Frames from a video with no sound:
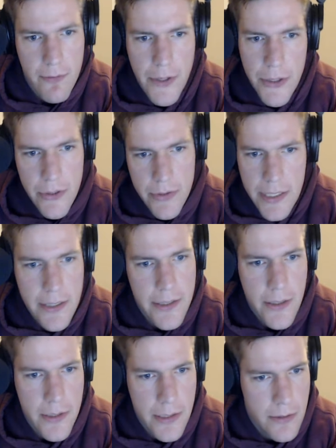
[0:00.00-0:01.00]
follow their
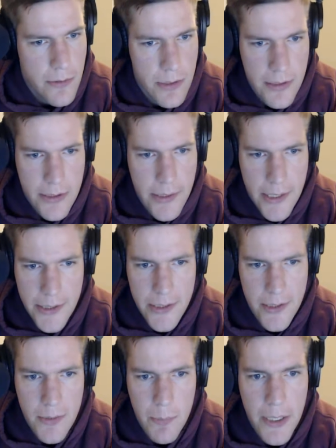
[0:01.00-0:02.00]

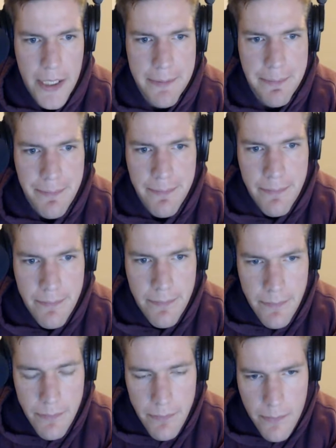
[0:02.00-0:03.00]
instructions, but
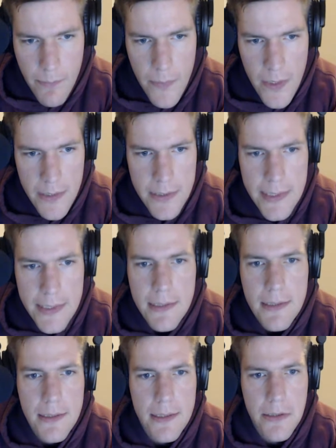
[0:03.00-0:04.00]
this
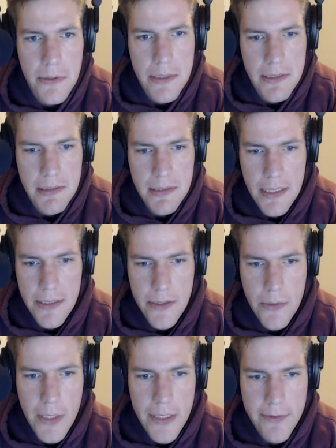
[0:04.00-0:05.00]
is the sort of standard
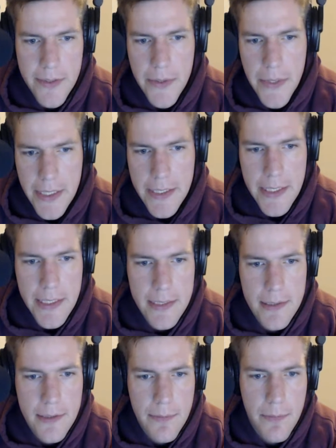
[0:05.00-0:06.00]
way of doing
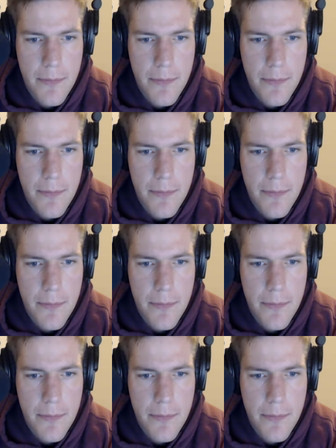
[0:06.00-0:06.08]
things.